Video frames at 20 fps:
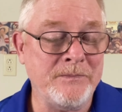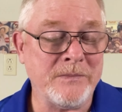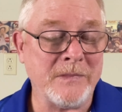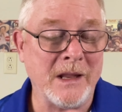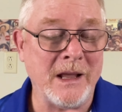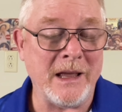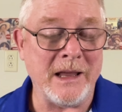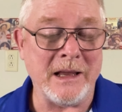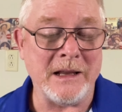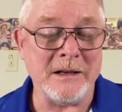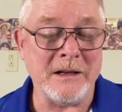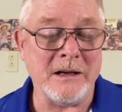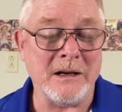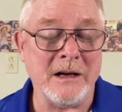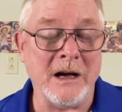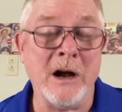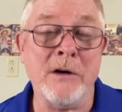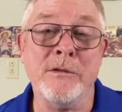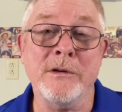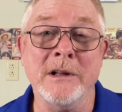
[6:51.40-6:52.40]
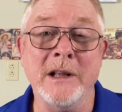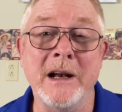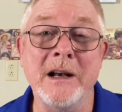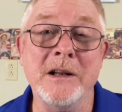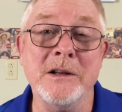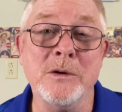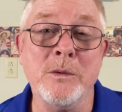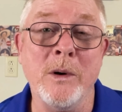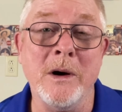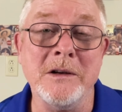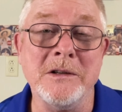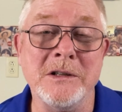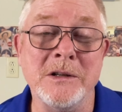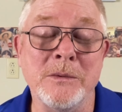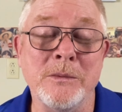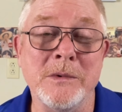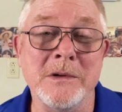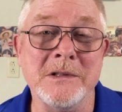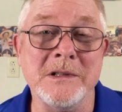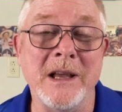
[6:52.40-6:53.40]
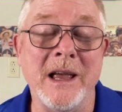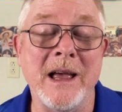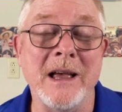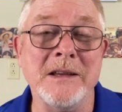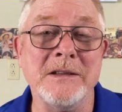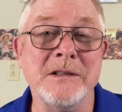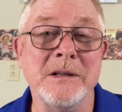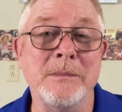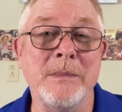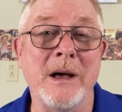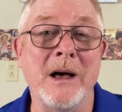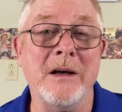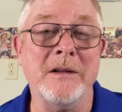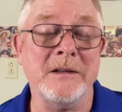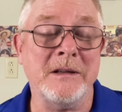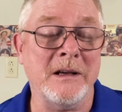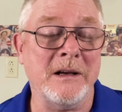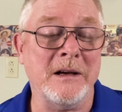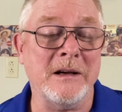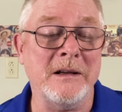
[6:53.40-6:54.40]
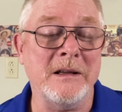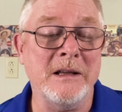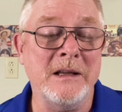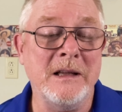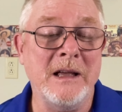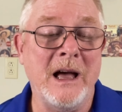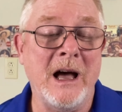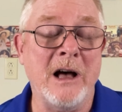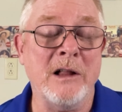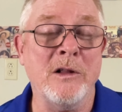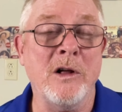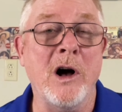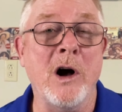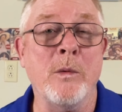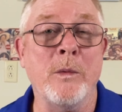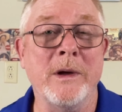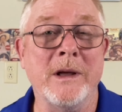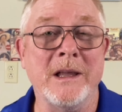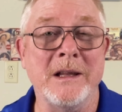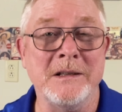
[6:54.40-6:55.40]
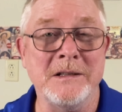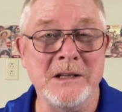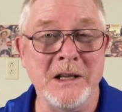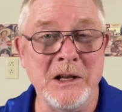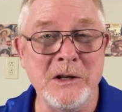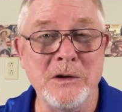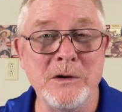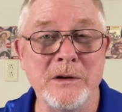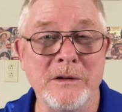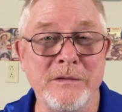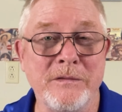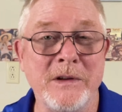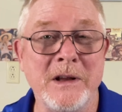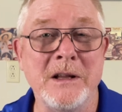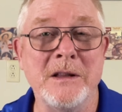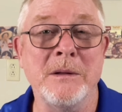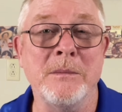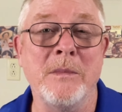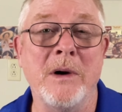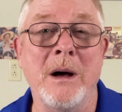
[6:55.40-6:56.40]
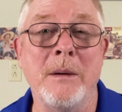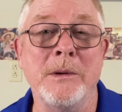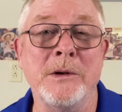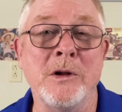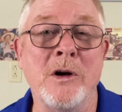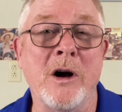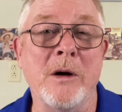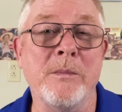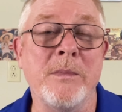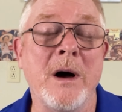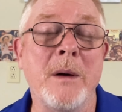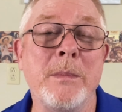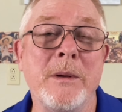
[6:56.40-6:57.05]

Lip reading: And a related question was asked about how long we continue to feed the mama dog puppy